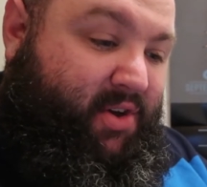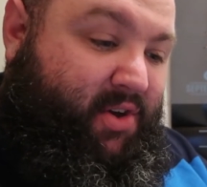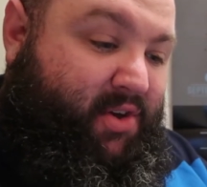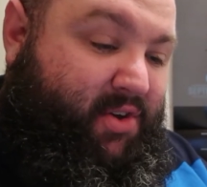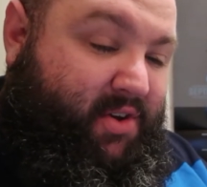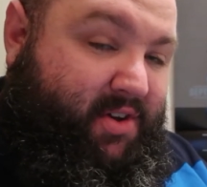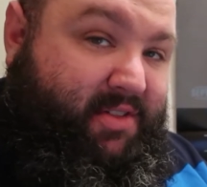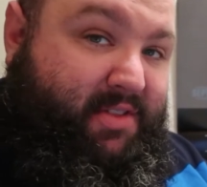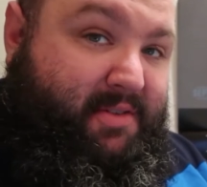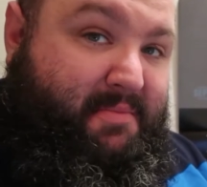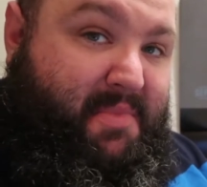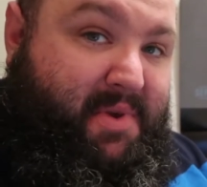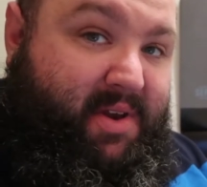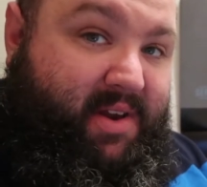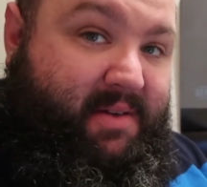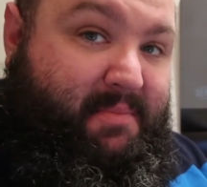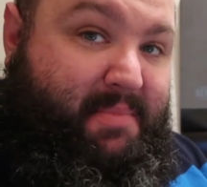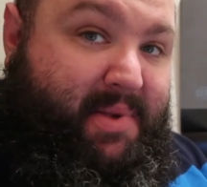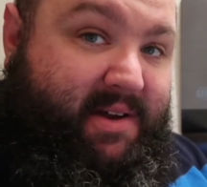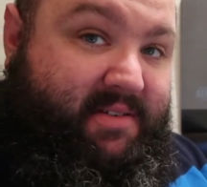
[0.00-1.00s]
heard at the
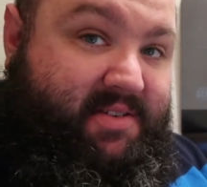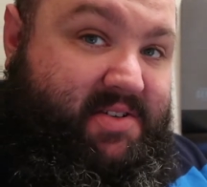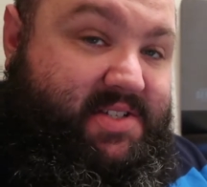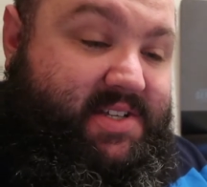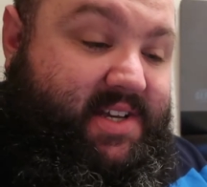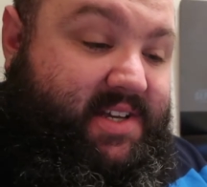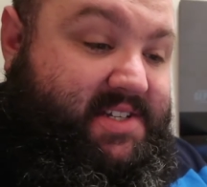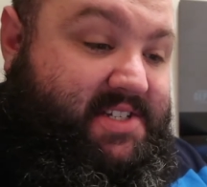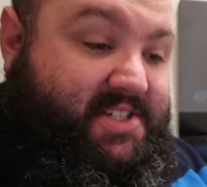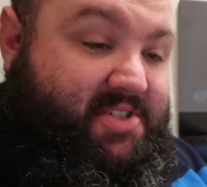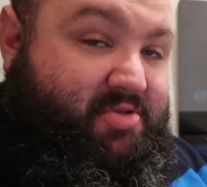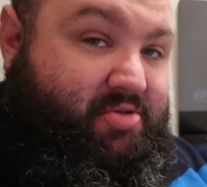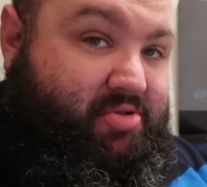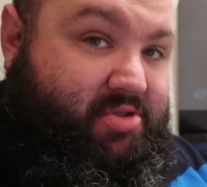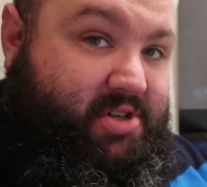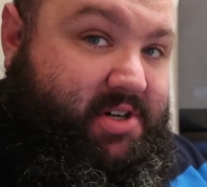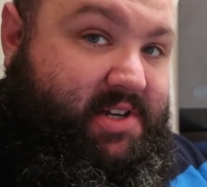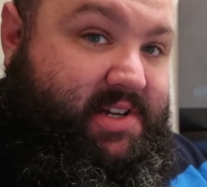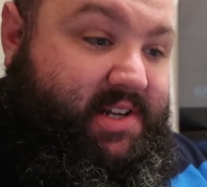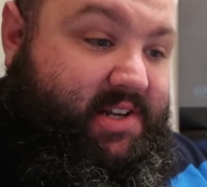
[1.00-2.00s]
minute Parasect is
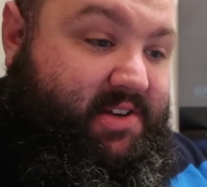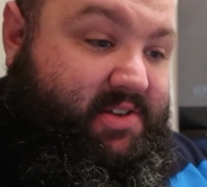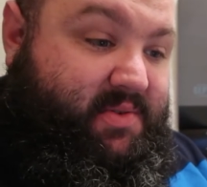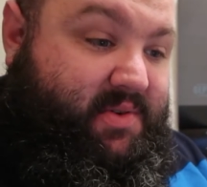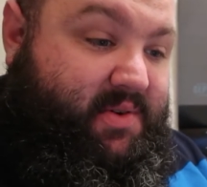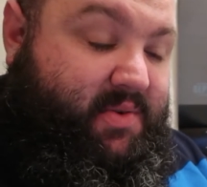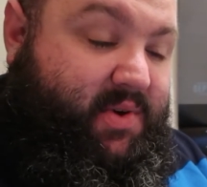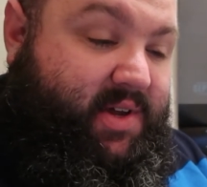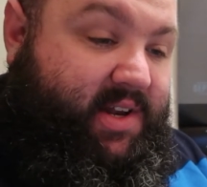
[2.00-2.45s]
really doing